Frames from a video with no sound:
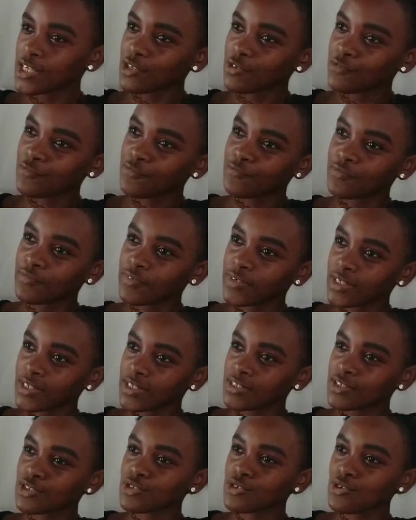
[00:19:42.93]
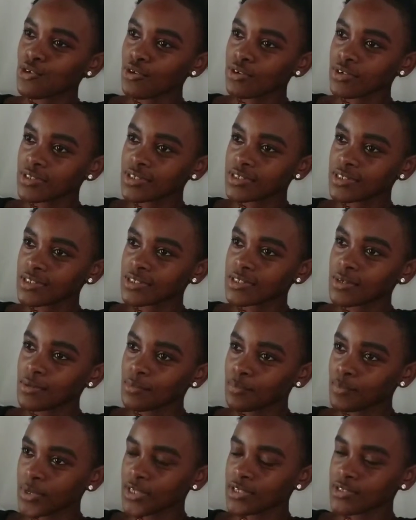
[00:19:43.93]
If it's not
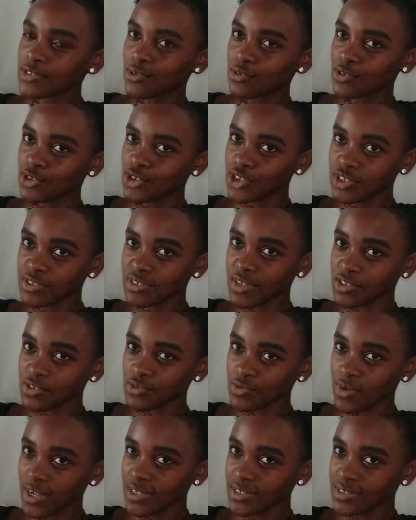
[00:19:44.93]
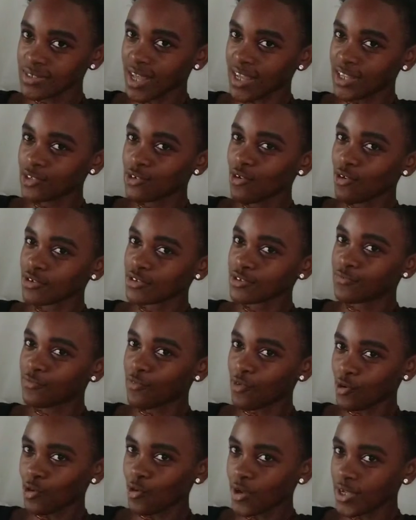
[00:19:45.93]
based on Jesus Christ, I don't
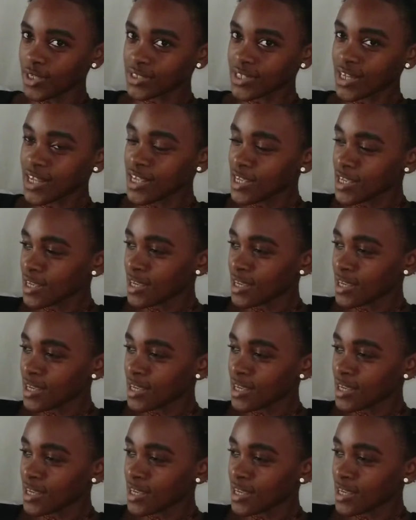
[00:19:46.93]
follow it.